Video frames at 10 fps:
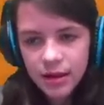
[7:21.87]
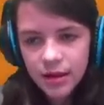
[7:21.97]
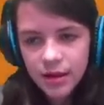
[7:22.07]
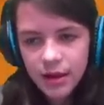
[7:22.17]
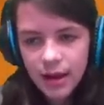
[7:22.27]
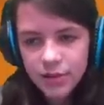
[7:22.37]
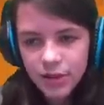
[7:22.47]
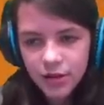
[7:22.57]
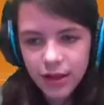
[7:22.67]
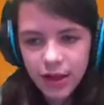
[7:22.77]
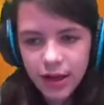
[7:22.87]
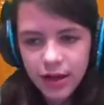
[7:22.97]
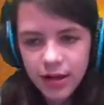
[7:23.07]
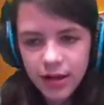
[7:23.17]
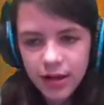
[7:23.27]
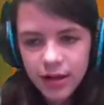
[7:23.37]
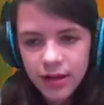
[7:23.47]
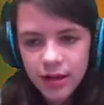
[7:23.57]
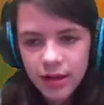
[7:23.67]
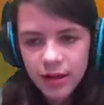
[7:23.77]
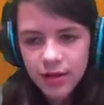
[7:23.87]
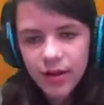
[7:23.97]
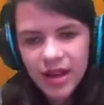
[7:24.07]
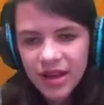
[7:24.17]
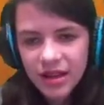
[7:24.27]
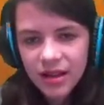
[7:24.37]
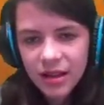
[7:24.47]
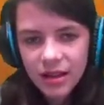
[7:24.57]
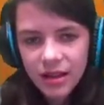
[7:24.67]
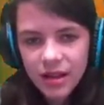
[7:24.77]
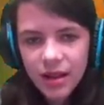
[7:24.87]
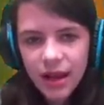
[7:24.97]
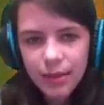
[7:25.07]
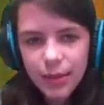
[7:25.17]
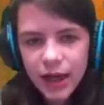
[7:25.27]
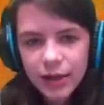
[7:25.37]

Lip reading: Absolutely not. Well, no, I'm not.